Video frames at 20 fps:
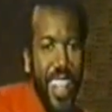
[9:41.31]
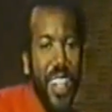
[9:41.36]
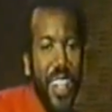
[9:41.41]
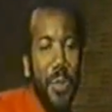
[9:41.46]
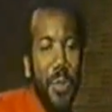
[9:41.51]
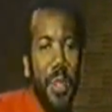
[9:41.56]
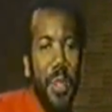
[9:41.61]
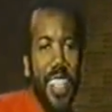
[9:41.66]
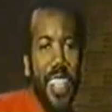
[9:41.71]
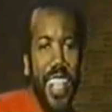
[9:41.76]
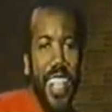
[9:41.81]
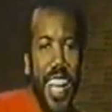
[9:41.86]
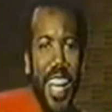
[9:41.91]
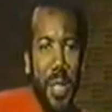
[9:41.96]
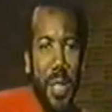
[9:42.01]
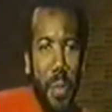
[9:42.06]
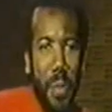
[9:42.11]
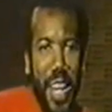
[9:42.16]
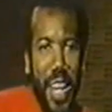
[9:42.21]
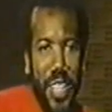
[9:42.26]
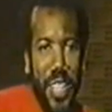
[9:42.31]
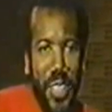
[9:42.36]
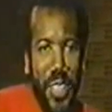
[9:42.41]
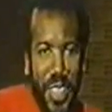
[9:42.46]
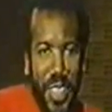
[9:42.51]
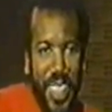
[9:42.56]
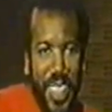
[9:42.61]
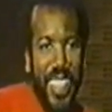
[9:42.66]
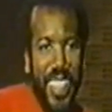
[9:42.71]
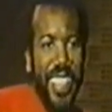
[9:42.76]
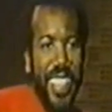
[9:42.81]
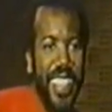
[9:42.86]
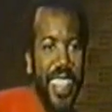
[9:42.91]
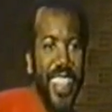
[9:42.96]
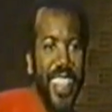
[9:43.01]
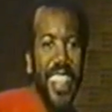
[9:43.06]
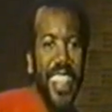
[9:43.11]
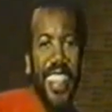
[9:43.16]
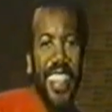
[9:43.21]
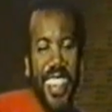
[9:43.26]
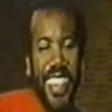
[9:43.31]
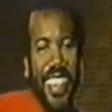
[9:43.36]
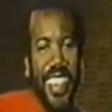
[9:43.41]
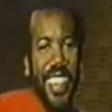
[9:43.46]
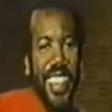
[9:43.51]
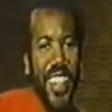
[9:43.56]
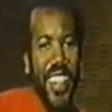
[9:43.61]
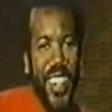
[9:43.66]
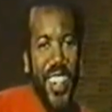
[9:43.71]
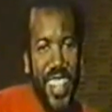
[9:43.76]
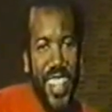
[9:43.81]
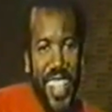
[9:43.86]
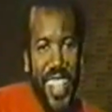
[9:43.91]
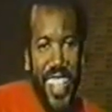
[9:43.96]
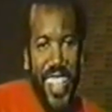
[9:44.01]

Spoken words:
wasn't that special? Thirds and